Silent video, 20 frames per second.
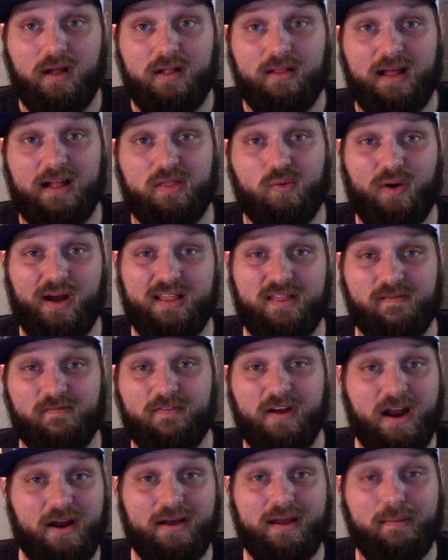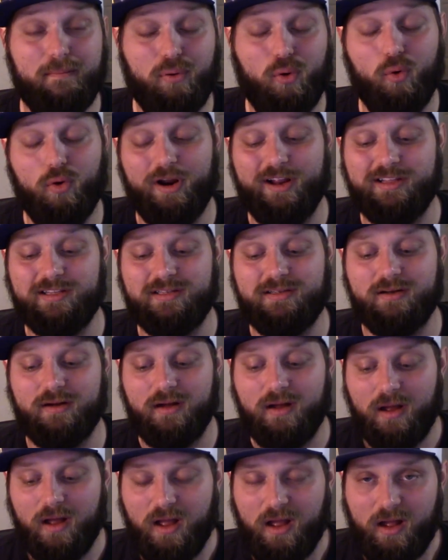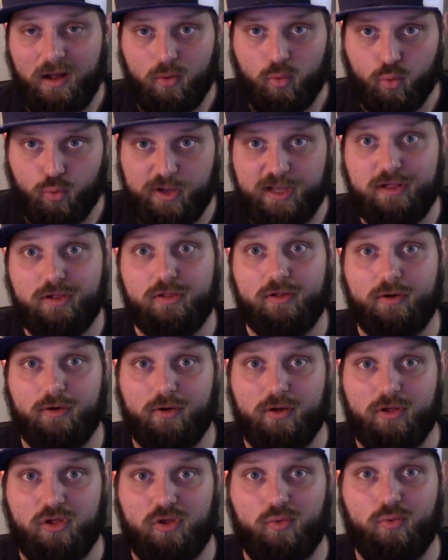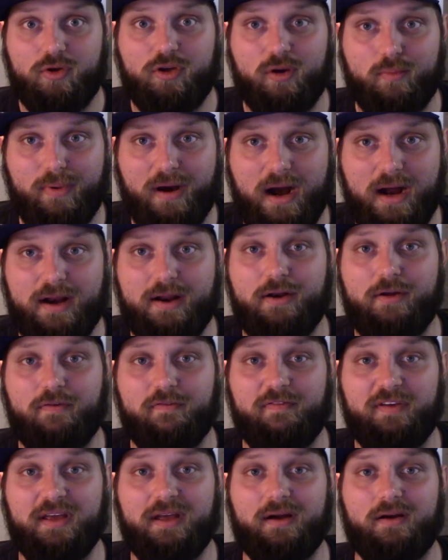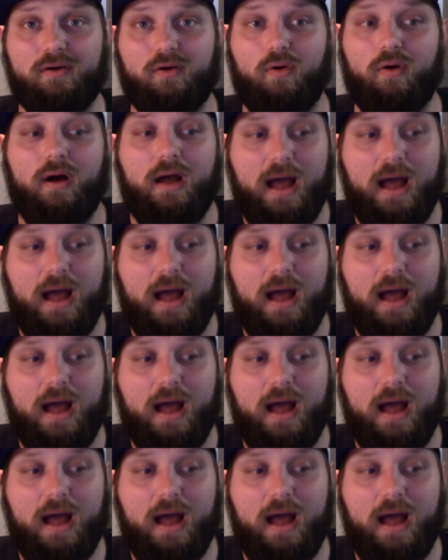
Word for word: That's why it's very important to research when you're buying a new vehicle,